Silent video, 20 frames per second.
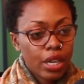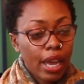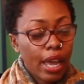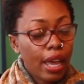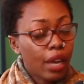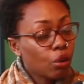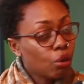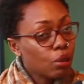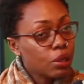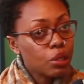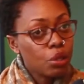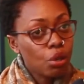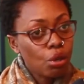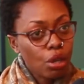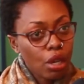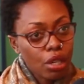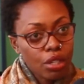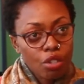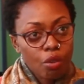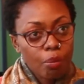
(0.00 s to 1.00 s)
And also
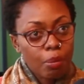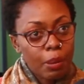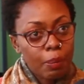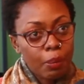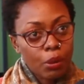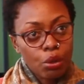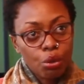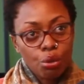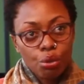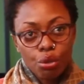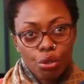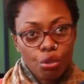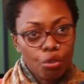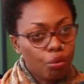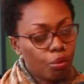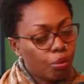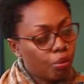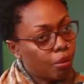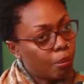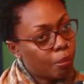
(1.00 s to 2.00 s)
lots of people who
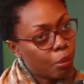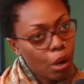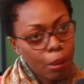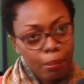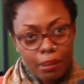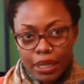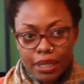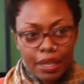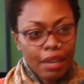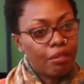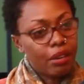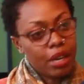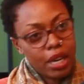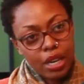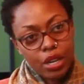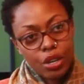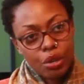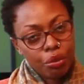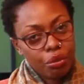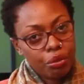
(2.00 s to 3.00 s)
you've probably never heard
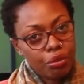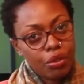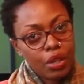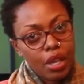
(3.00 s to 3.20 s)
of.